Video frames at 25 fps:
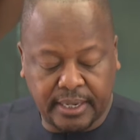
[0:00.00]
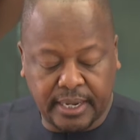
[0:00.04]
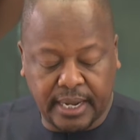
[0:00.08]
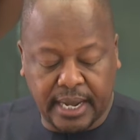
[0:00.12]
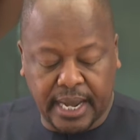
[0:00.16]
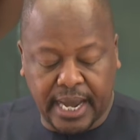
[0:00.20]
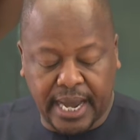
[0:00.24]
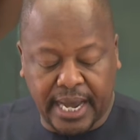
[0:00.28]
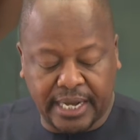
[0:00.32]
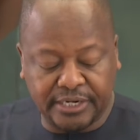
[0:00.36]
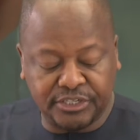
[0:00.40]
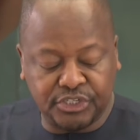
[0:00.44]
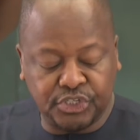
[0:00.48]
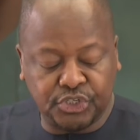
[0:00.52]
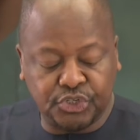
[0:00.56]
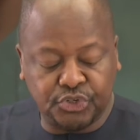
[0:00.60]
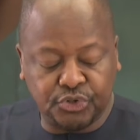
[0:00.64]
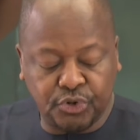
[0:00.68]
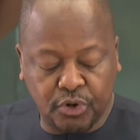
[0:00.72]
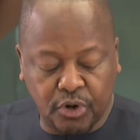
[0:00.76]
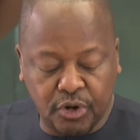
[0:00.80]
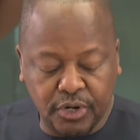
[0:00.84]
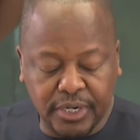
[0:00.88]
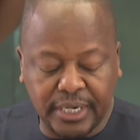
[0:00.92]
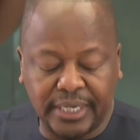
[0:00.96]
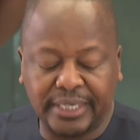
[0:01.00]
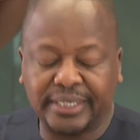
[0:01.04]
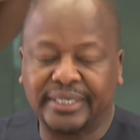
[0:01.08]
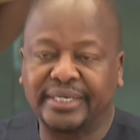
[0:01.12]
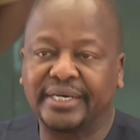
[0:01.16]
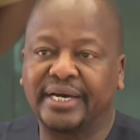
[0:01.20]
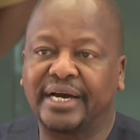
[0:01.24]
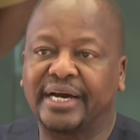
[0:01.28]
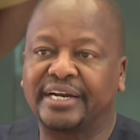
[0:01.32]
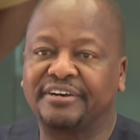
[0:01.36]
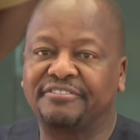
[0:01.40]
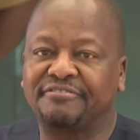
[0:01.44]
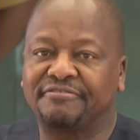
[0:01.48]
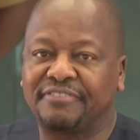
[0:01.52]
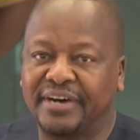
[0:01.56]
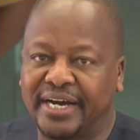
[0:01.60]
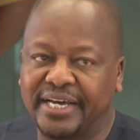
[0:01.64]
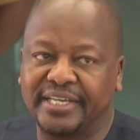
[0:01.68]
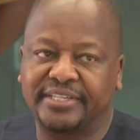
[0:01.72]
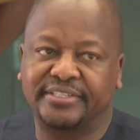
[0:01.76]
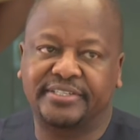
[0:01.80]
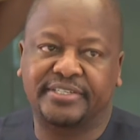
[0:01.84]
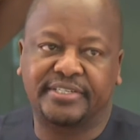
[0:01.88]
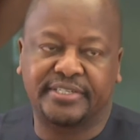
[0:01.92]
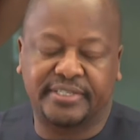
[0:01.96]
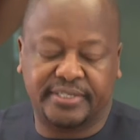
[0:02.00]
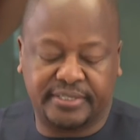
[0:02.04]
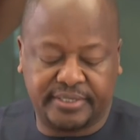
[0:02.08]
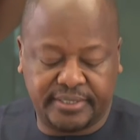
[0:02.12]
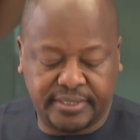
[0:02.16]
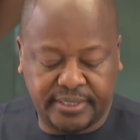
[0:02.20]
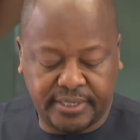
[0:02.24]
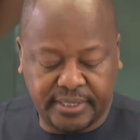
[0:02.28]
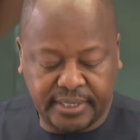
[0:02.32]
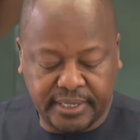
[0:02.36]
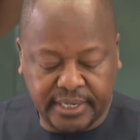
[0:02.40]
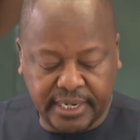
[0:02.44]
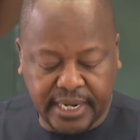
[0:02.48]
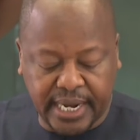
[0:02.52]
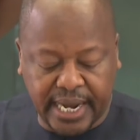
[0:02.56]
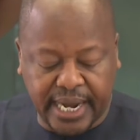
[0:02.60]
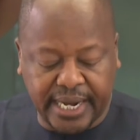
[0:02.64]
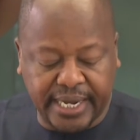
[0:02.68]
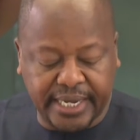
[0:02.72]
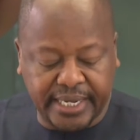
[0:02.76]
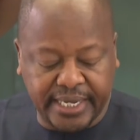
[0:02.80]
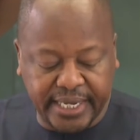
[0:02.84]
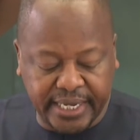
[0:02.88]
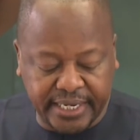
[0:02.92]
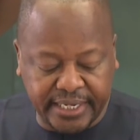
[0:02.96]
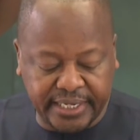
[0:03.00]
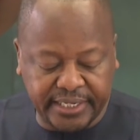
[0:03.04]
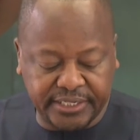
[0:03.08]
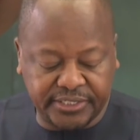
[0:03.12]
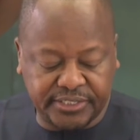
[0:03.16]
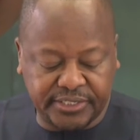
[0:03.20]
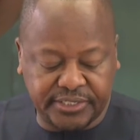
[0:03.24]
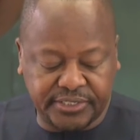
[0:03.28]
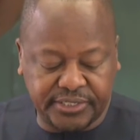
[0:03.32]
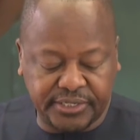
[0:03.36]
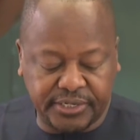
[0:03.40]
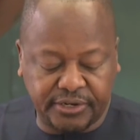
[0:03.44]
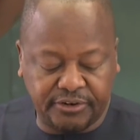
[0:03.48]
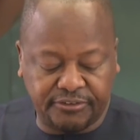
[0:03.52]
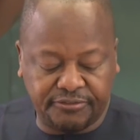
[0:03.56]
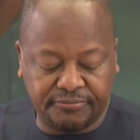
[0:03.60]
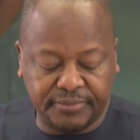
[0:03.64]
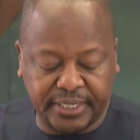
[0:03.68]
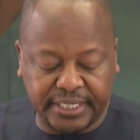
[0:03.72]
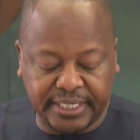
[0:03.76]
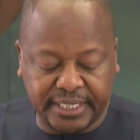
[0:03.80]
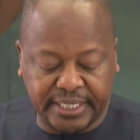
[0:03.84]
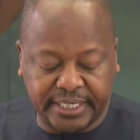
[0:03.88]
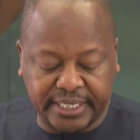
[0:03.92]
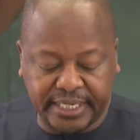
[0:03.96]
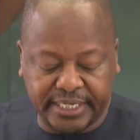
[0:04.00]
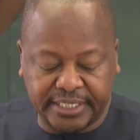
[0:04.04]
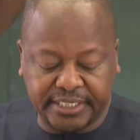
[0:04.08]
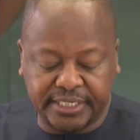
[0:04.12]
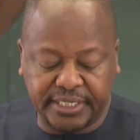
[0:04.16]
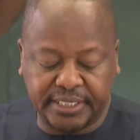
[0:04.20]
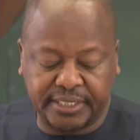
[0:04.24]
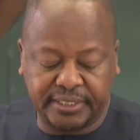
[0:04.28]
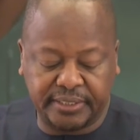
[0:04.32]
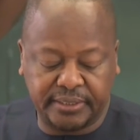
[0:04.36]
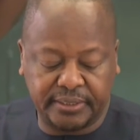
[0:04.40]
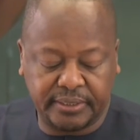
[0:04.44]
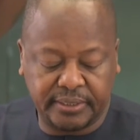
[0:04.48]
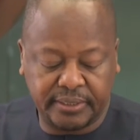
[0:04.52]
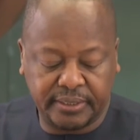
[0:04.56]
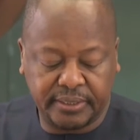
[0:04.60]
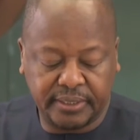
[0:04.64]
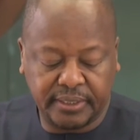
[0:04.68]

are strongly advised against self-medicating